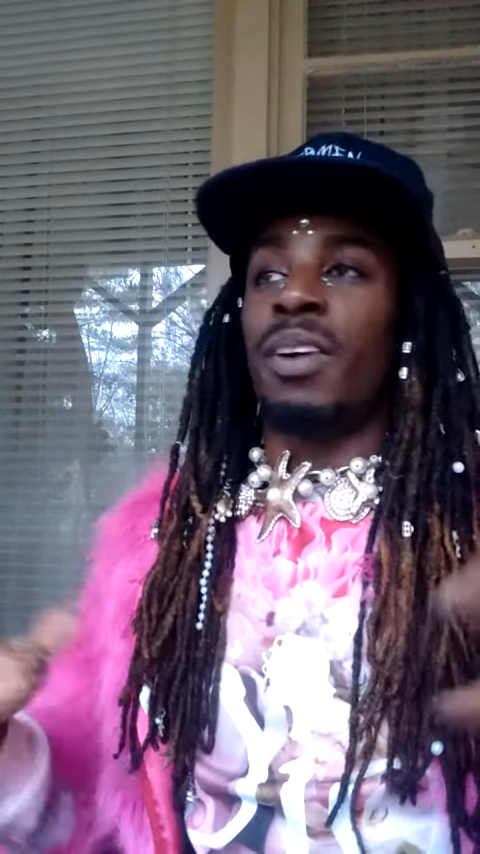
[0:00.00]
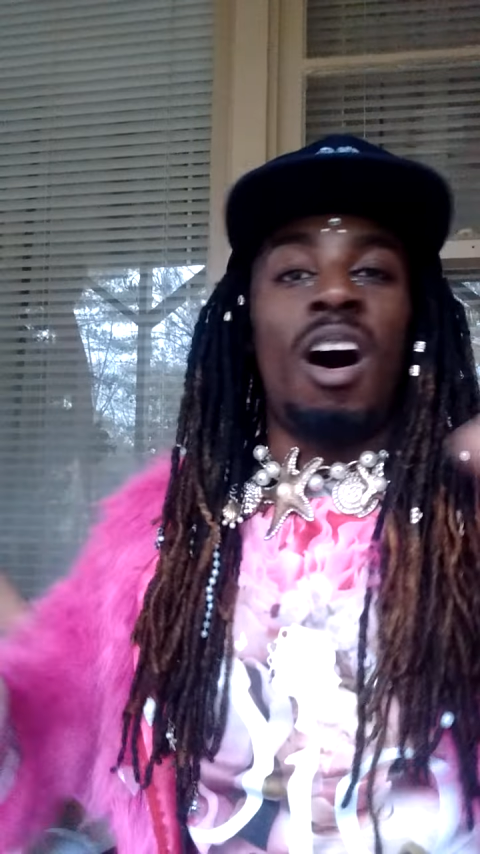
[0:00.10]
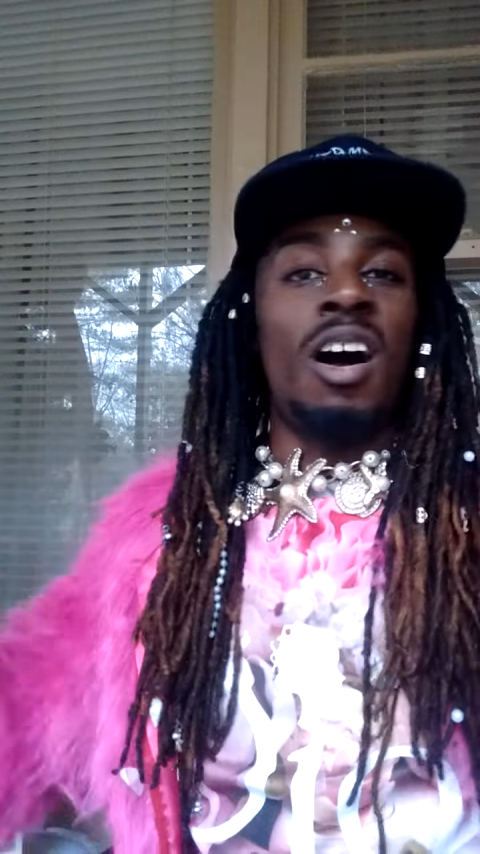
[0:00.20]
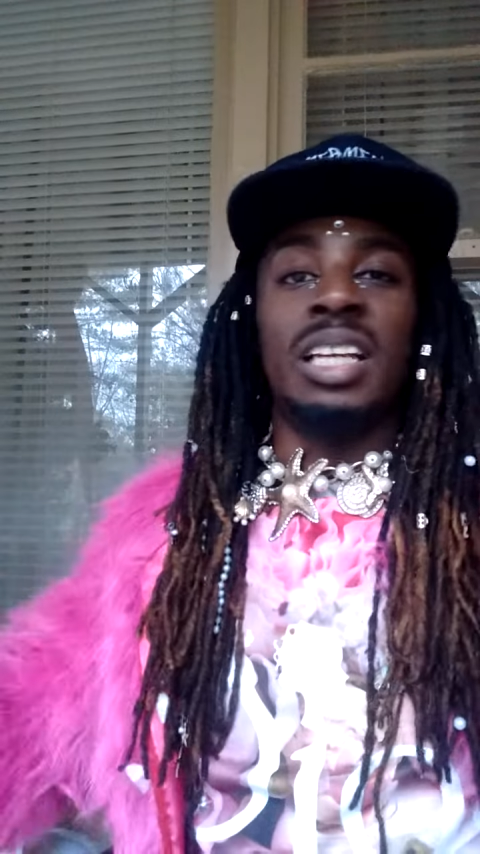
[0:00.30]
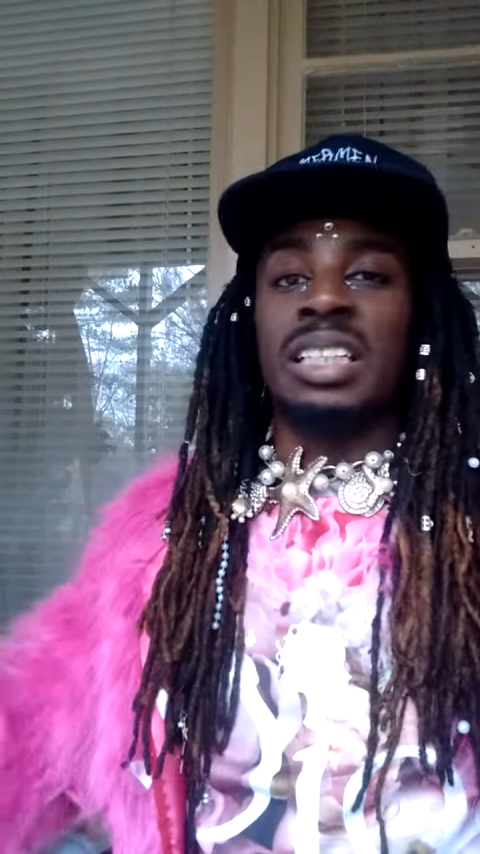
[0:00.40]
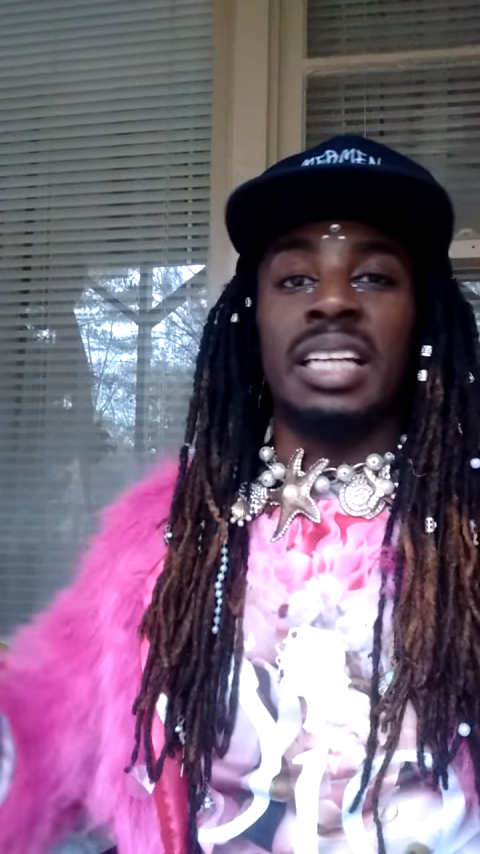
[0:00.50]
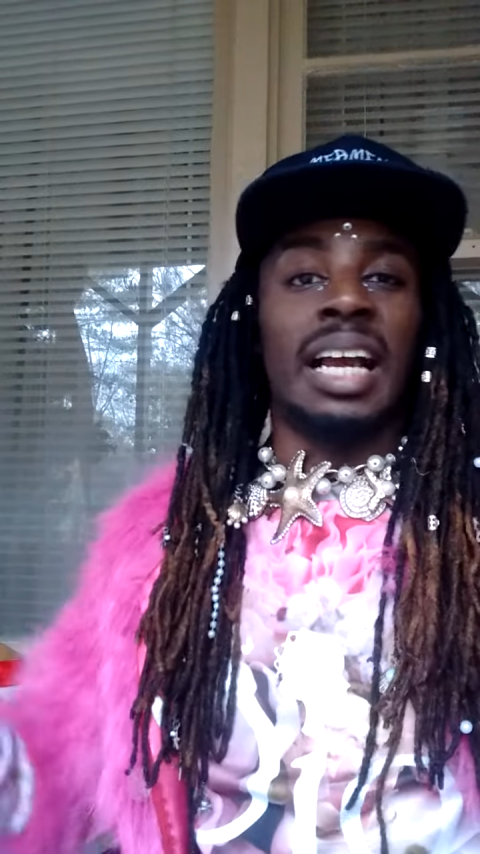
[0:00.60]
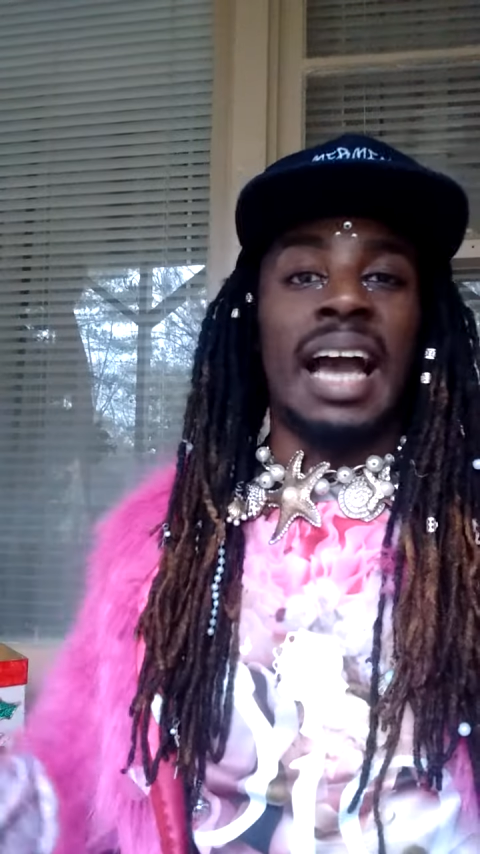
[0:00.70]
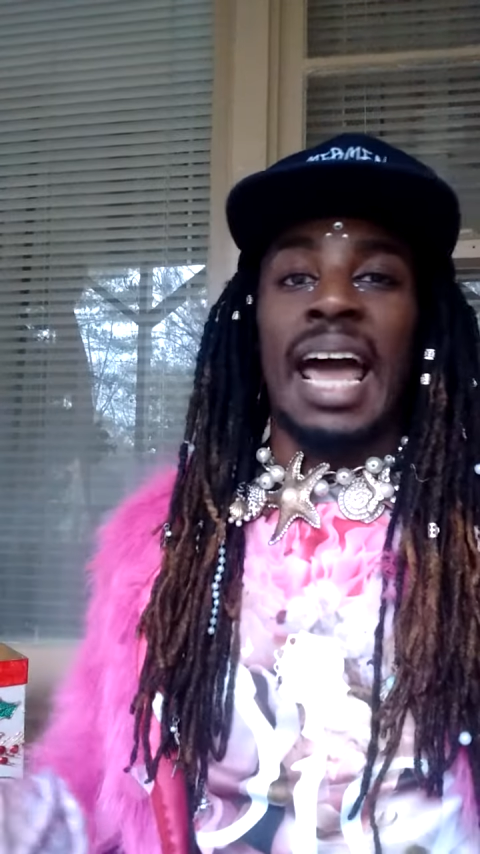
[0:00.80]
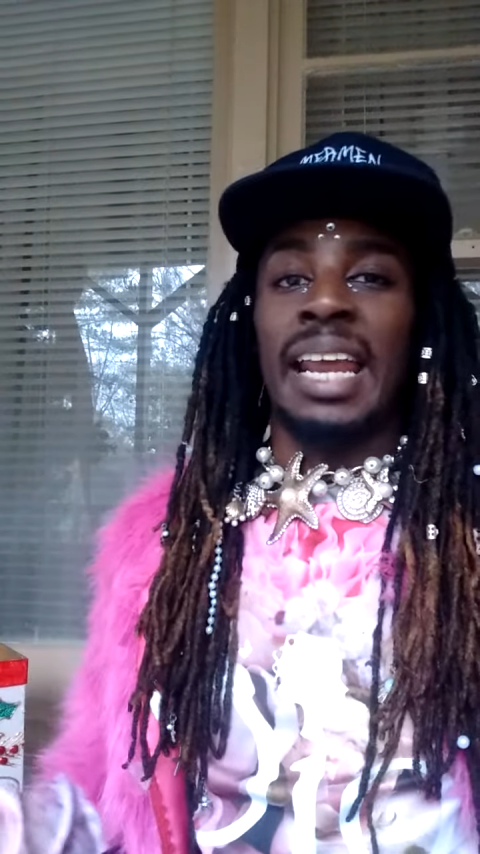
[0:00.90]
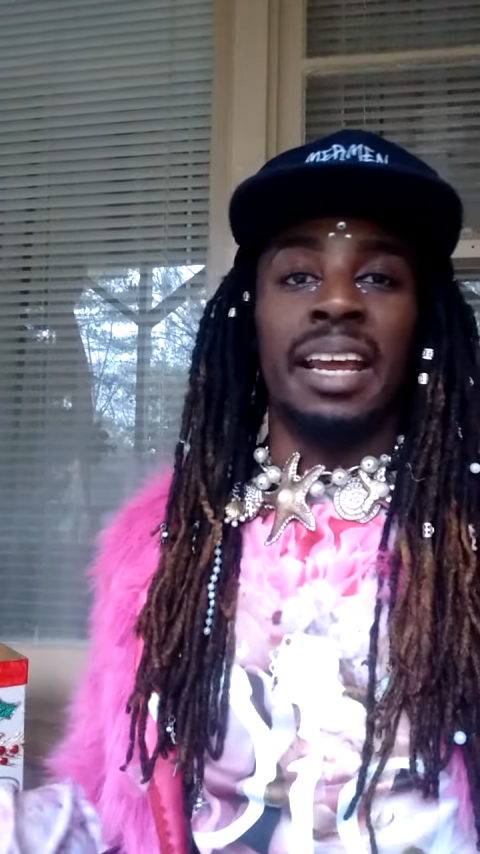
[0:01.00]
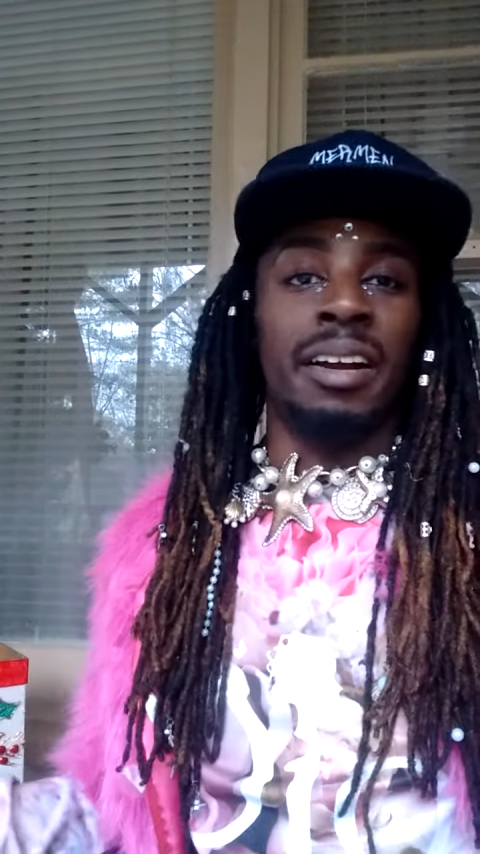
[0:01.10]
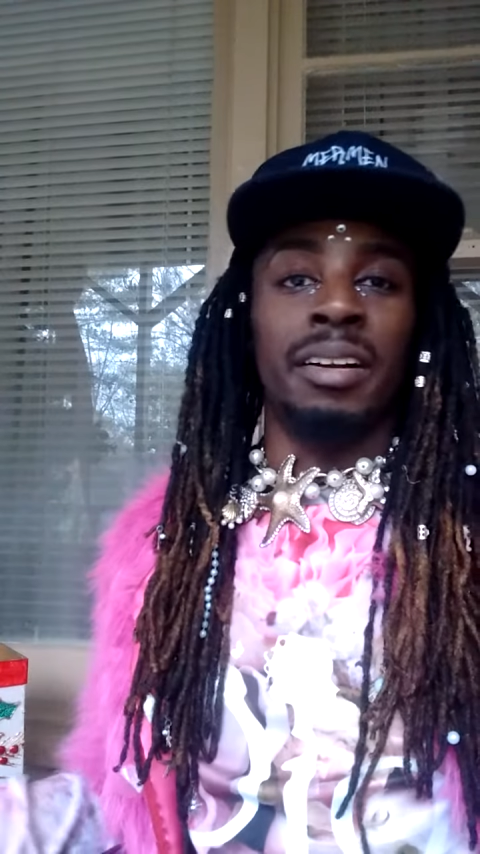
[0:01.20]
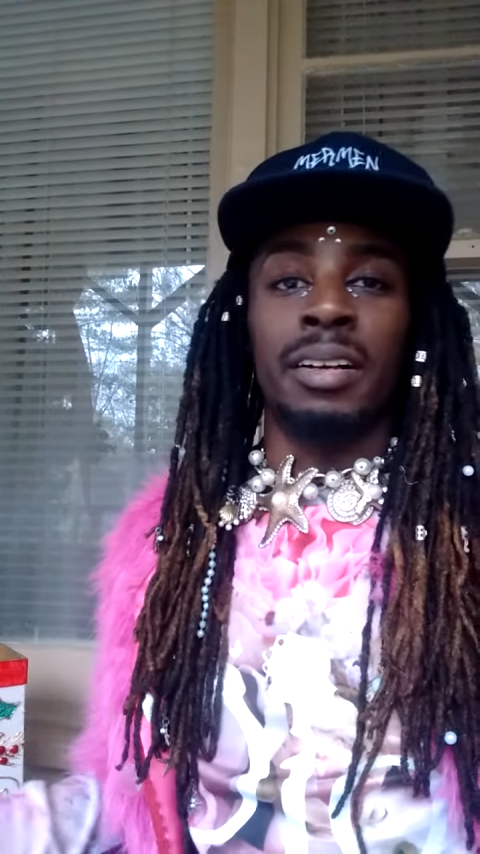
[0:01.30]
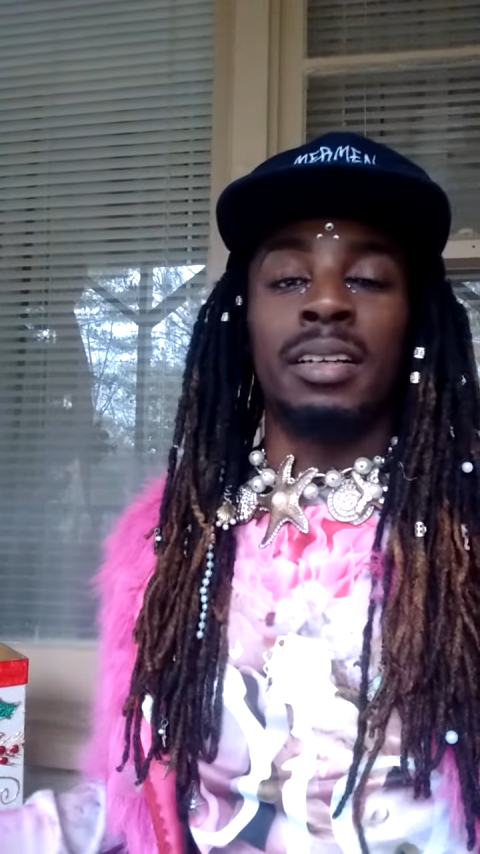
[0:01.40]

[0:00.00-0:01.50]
all this shit got here.